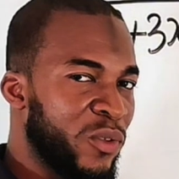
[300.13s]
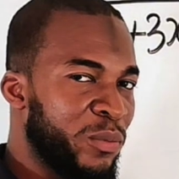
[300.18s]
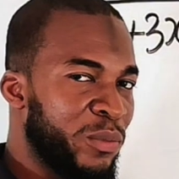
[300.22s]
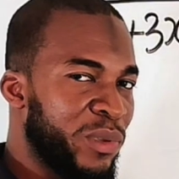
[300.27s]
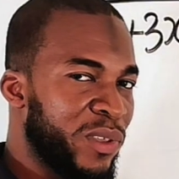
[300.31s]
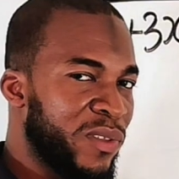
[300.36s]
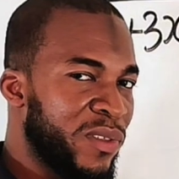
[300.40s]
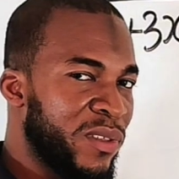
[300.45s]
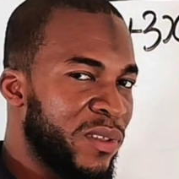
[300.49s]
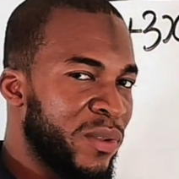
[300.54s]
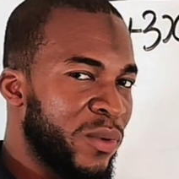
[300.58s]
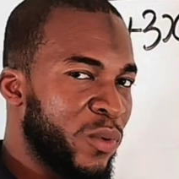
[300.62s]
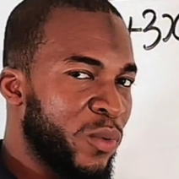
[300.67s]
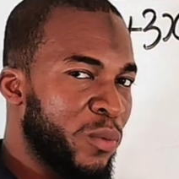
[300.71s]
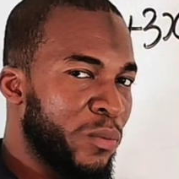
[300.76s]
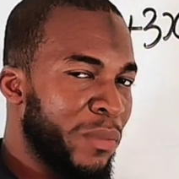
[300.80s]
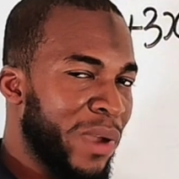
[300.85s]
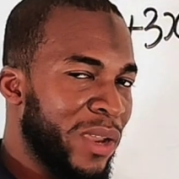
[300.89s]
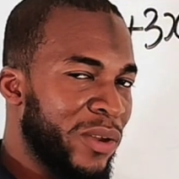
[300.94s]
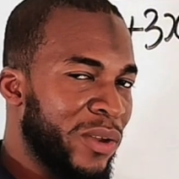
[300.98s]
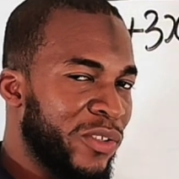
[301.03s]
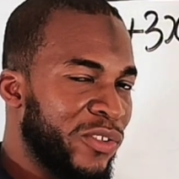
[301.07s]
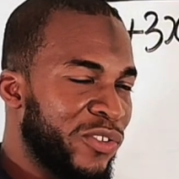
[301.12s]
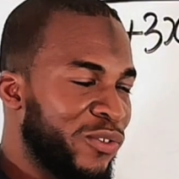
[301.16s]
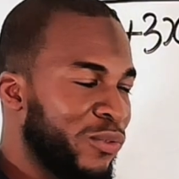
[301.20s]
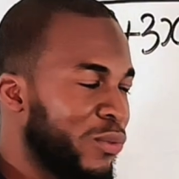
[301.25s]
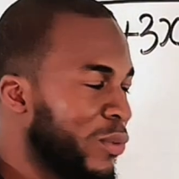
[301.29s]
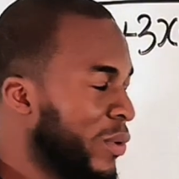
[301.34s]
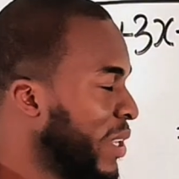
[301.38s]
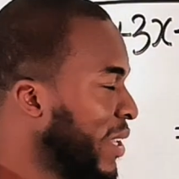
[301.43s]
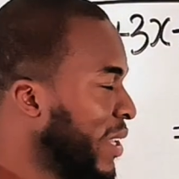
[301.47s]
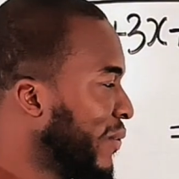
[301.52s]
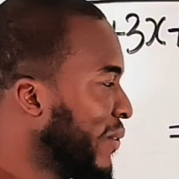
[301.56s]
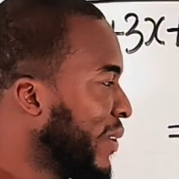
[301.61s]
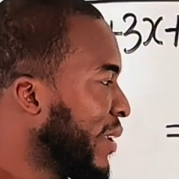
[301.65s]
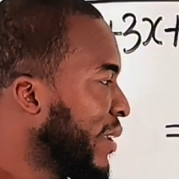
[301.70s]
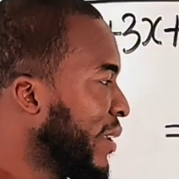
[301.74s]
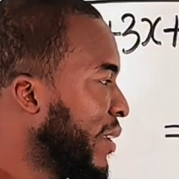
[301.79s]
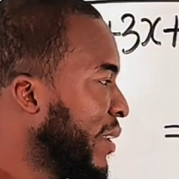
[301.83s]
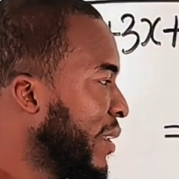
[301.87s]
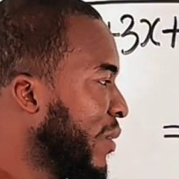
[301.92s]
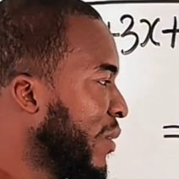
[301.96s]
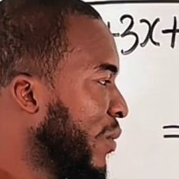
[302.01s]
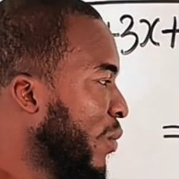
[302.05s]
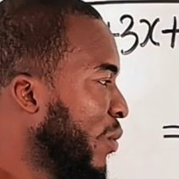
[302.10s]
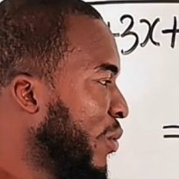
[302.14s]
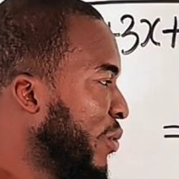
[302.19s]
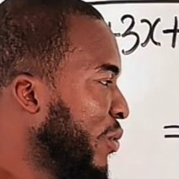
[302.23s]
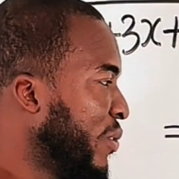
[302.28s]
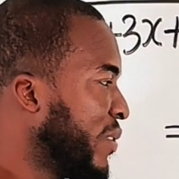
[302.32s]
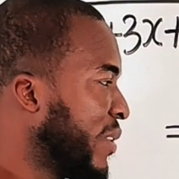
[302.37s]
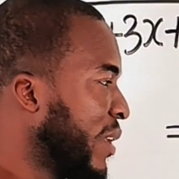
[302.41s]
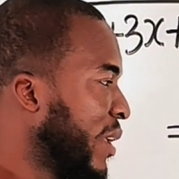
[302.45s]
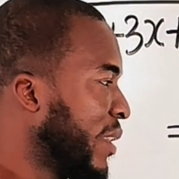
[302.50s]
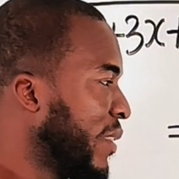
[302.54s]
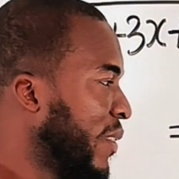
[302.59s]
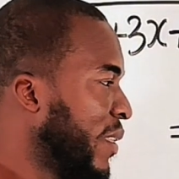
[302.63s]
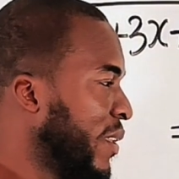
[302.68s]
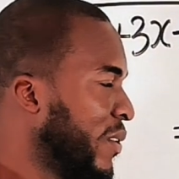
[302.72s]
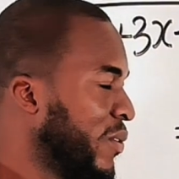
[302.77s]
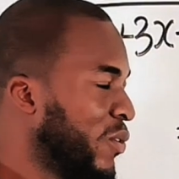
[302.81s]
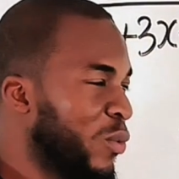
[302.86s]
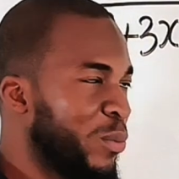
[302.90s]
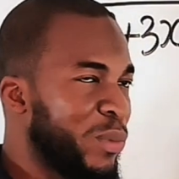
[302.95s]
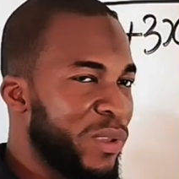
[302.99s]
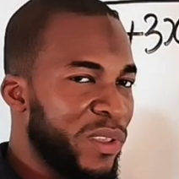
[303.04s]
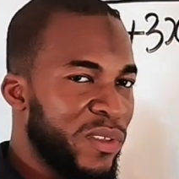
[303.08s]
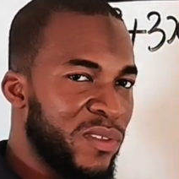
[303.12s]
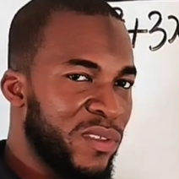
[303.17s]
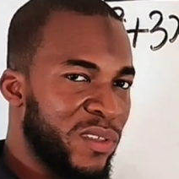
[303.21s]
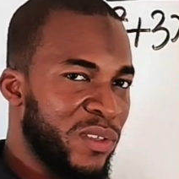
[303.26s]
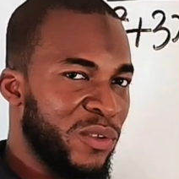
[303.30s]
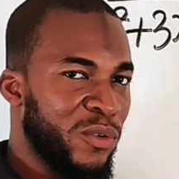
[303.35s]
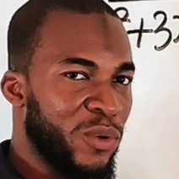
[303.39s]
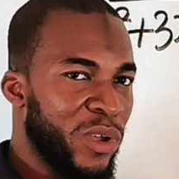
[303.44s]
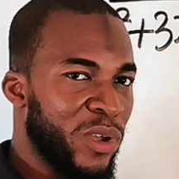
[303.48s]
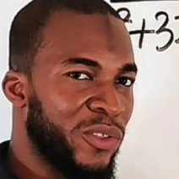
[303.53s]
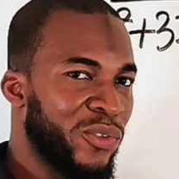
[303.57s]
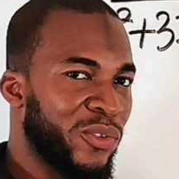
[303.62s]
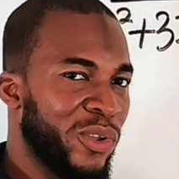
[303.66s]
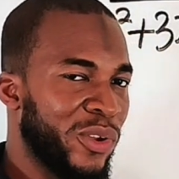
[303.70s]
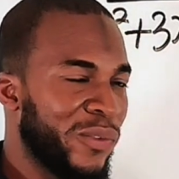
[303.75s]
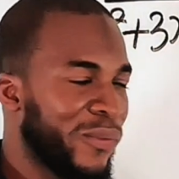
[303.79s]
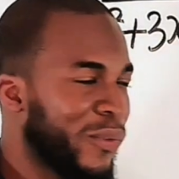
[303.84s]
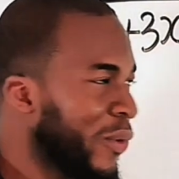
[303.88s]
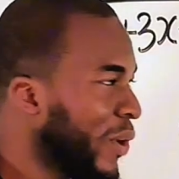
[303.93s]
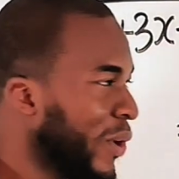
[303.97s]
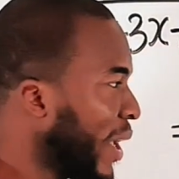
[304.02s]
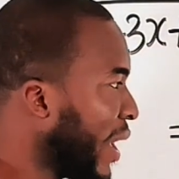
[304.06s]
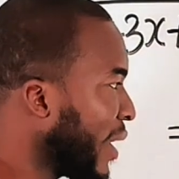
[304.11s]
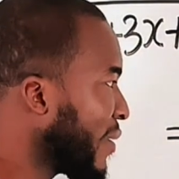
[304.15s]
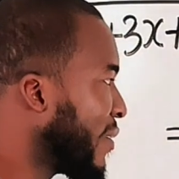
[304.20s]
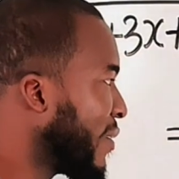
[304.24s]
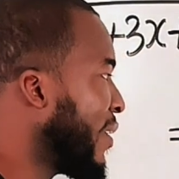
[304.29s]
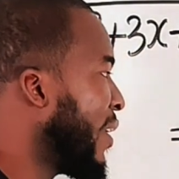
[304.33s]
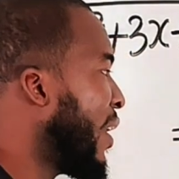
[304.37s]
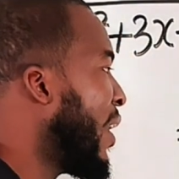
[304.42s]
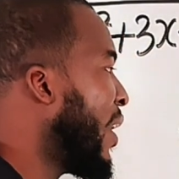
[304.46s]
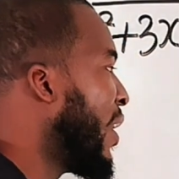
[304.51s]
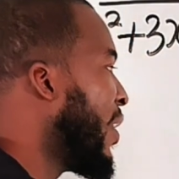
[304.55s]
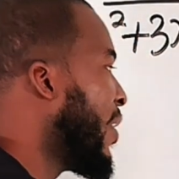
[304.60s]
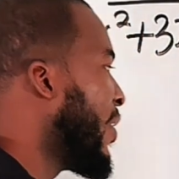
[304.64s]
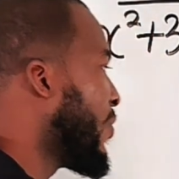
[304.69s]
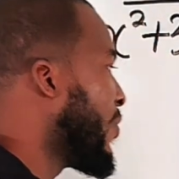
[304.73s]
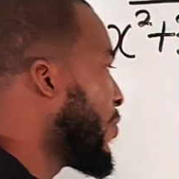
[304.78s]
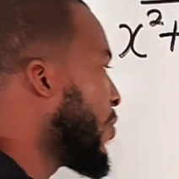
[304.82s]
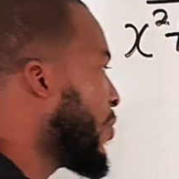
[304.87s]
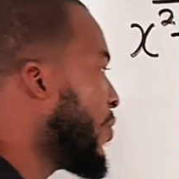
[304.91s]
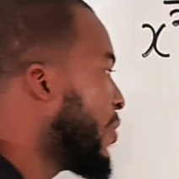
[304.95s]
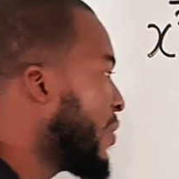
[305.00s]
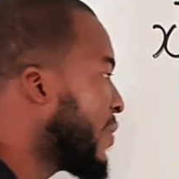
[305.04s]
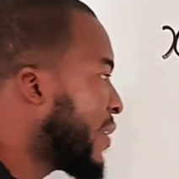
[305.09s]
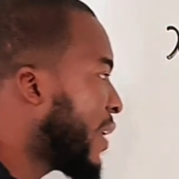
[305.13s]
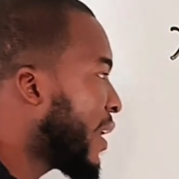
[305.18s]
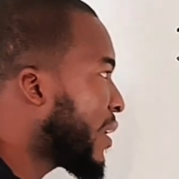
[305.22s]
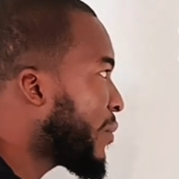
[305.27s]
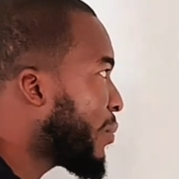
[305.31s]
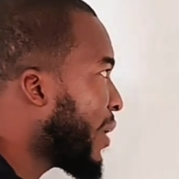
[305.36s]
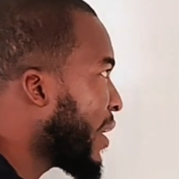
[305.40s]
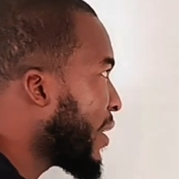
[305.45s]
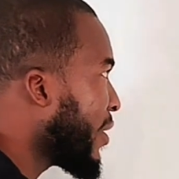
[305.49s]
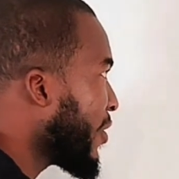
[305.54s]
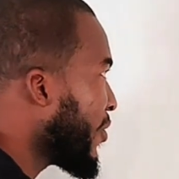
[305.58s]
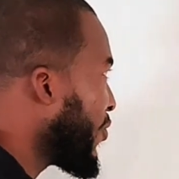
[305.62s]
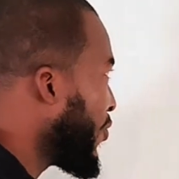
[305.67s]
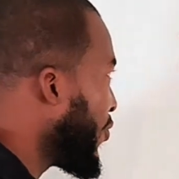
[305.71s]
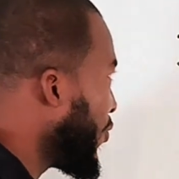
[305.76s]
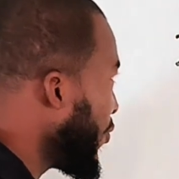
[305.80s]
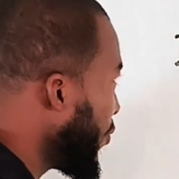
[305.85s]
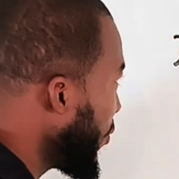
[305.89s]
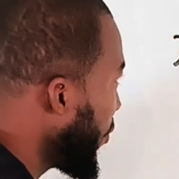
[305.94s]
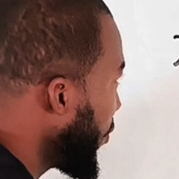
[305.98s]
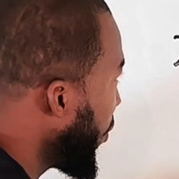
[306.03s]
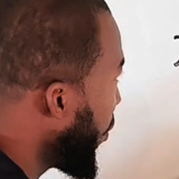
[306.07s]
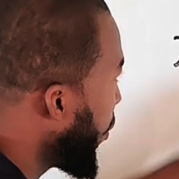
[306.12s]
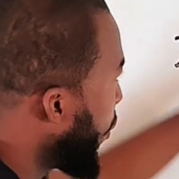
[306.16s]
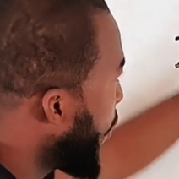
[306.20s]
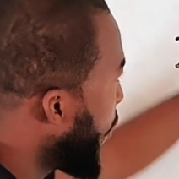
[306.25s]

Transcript: to be 0? Minus 2, definitely. Or you set this to be 0 and solve for x. So use that minus 2